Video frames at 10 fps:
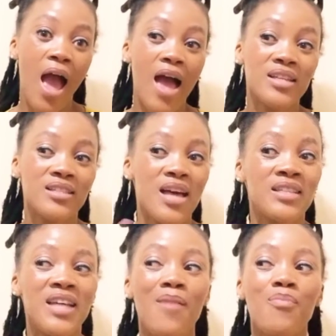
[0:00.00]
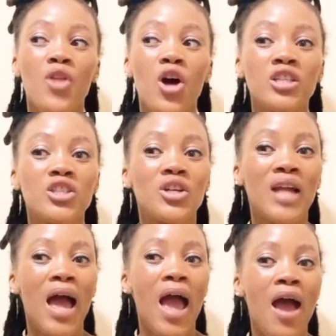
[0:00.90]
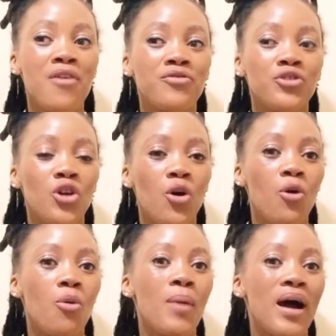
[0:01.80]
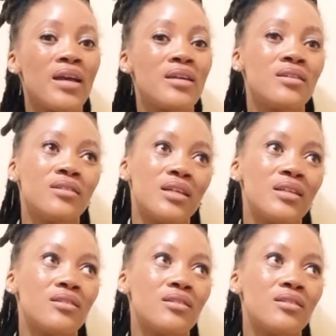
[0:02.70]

and that I'm not gonna have, my